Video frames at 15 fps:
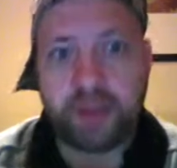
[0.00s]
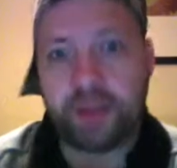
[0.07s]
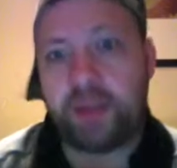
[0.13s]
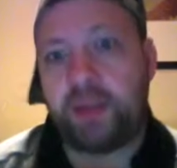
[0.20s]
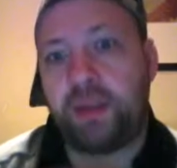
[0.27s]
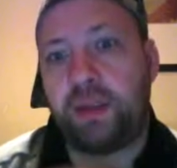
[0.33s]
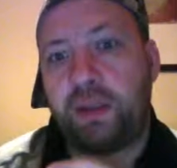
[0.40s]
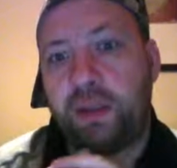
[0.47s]

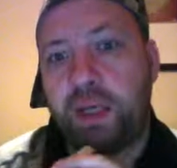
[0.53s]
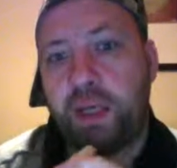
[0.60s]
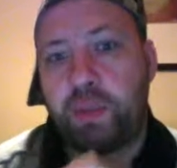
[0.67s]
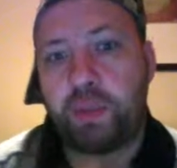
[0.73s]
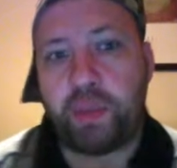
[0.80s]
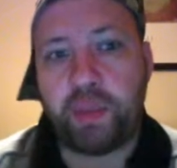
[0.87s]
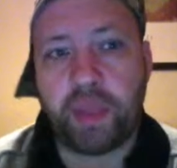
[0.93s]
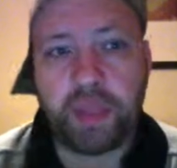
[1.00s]
pre-made object.
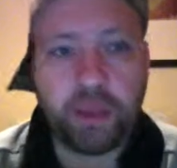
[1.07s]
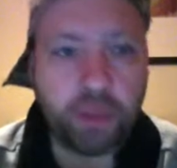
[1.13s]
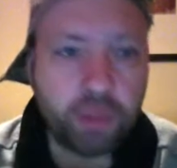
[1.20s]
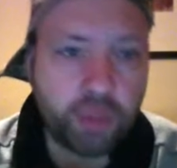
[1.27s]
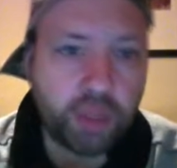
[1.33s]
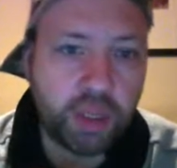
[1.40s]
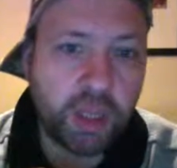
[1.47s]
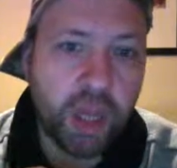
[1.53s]
But
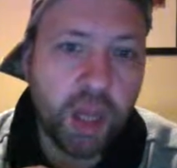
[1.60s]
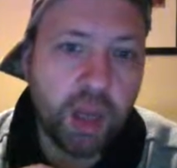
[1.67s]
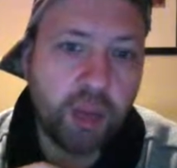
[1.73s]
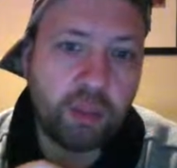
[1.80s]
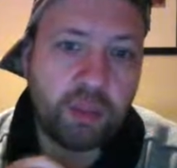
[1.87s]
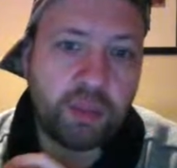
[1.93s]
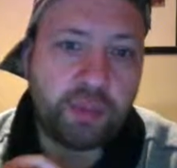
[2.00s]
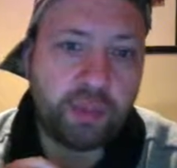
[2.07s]
first of
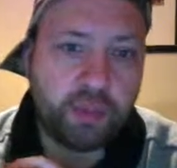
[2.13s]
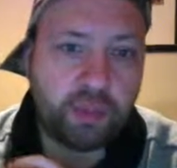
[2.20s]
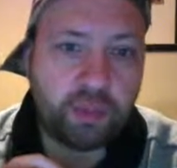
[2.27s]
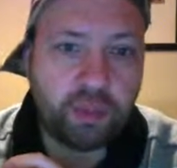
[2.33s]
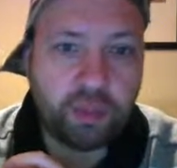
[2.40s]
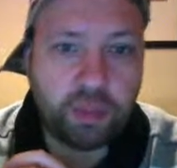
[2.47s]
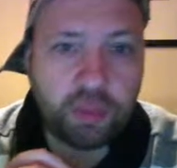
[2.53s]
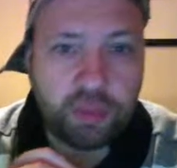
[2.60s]
all,
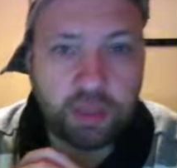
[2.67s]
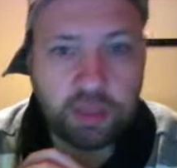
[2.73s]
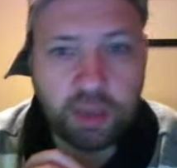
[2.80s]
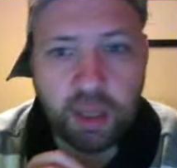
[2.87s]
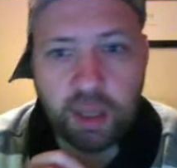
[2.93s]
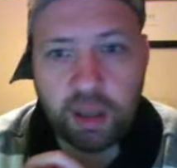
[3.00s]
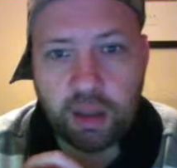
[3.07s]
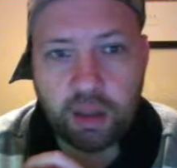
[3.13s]
I'm
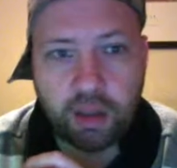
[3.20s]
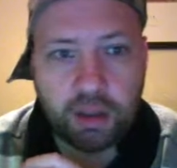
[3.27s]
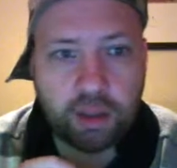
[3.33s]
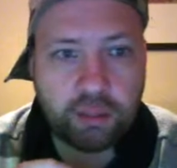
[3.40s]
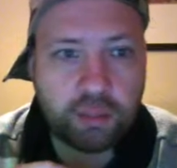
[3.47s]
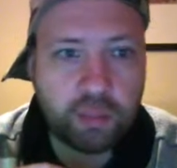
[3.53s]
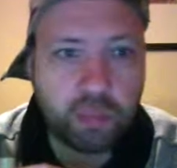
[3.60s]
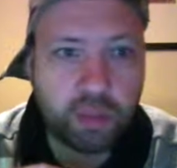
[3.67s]
going
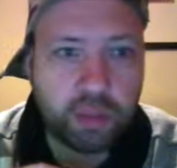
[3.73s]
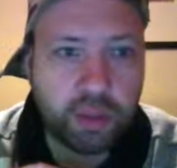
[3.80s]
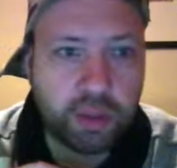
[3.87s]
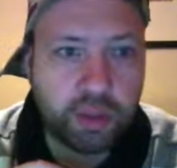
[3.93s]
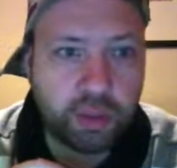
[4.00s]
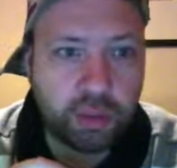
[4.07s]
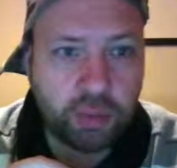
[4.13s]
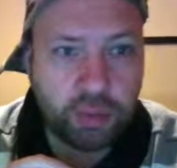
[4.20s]
to
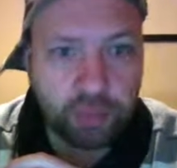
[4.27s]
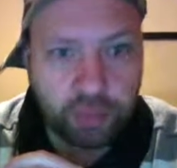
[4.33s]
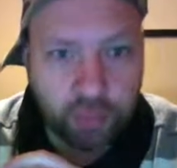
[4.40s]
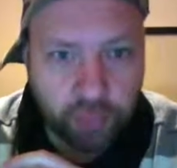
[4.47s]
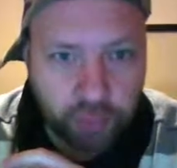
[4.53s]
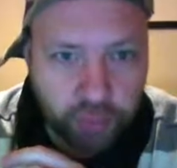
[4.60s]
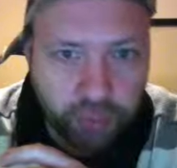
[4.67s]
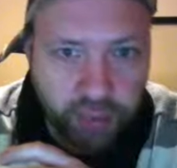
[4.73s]
check
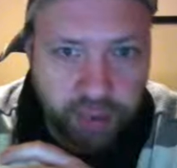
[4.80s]
out